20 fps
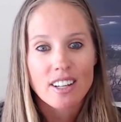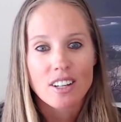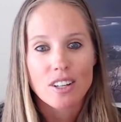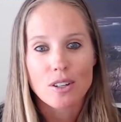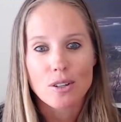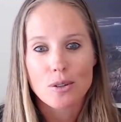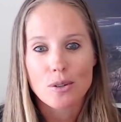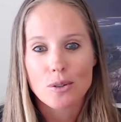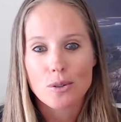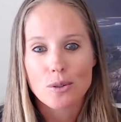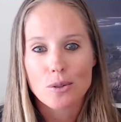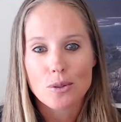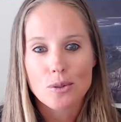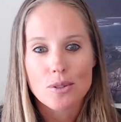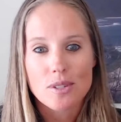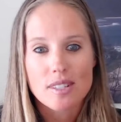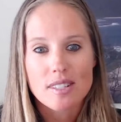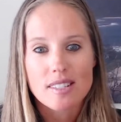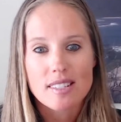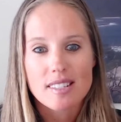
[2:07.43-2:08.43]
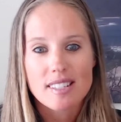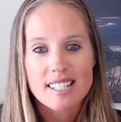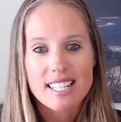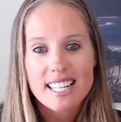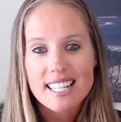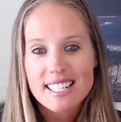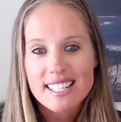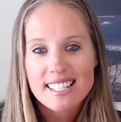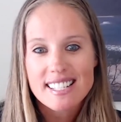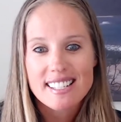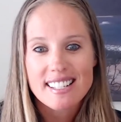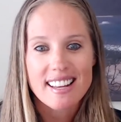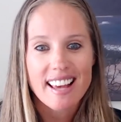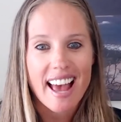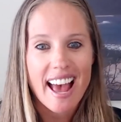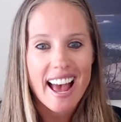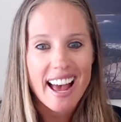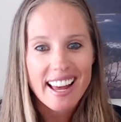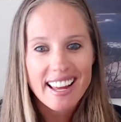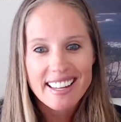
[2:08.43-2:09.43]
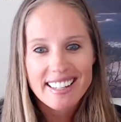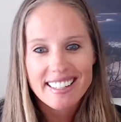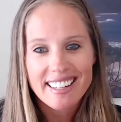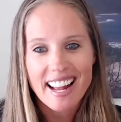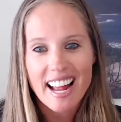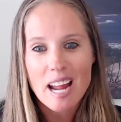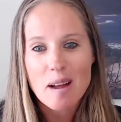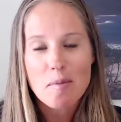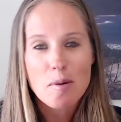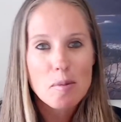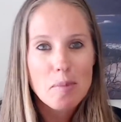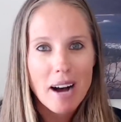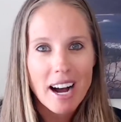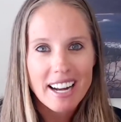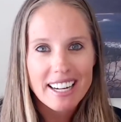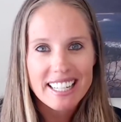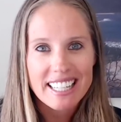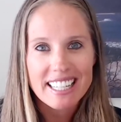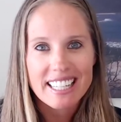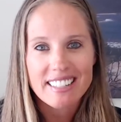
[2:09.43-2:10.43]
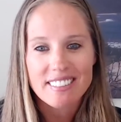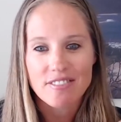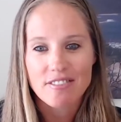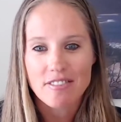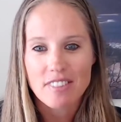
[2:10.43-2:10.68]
who's cis, het, able-bodied,